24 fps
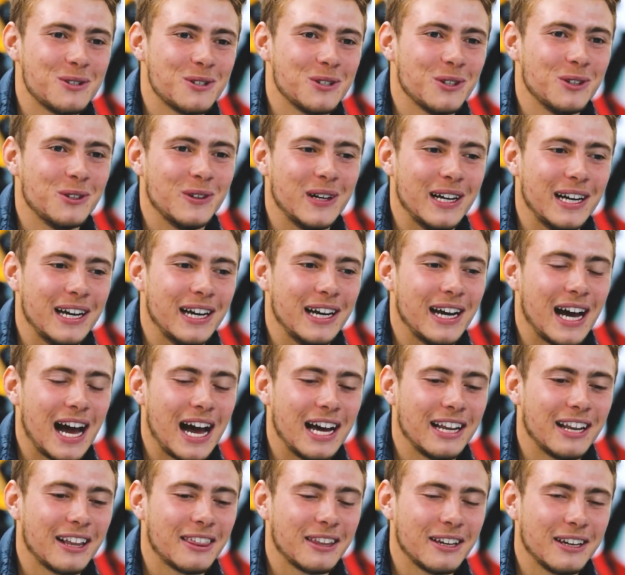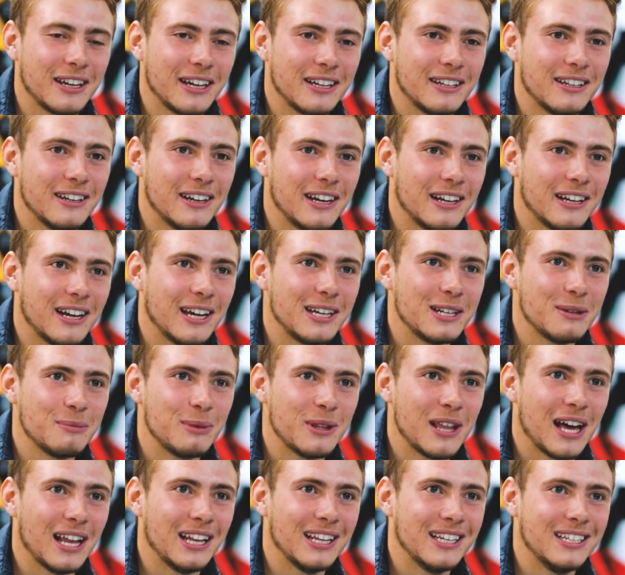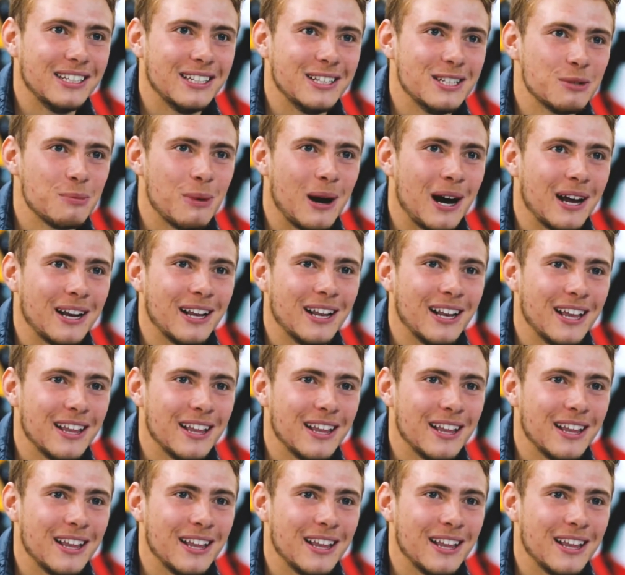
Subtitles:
so I think I'd like to be that lead in Sparta